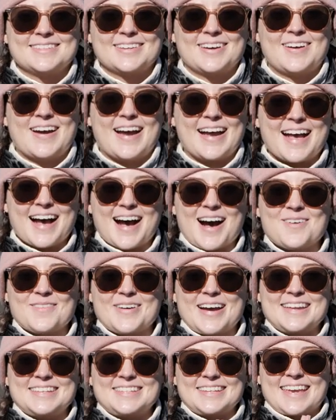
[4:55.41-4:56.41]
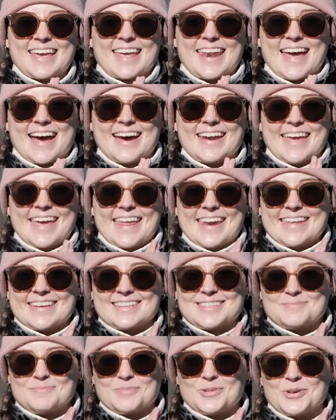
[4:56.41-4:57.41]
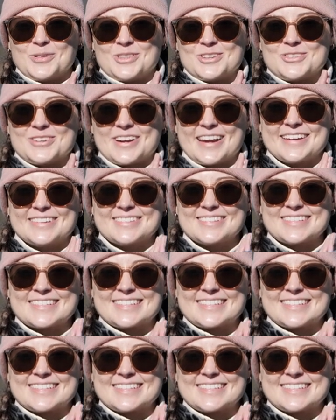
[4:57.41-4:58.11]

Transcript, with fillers: So I can't wait to get out and explore the trail.